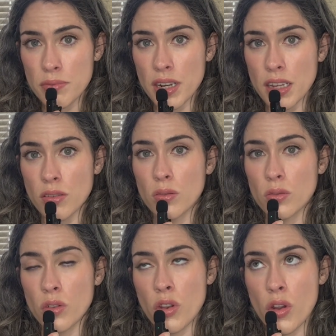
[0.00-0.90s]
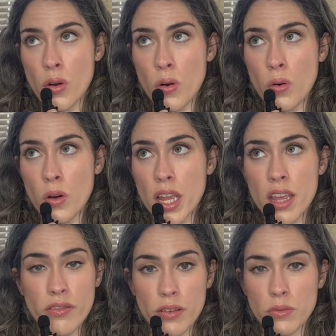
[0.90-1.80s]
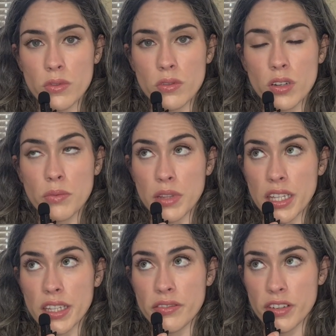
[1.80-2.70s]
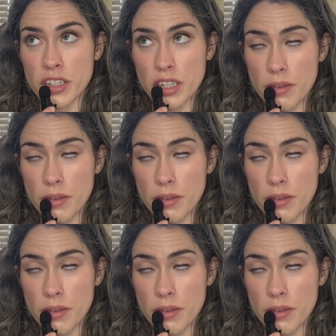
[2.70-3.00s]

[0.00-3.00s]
but I don't know if I will completely finish it.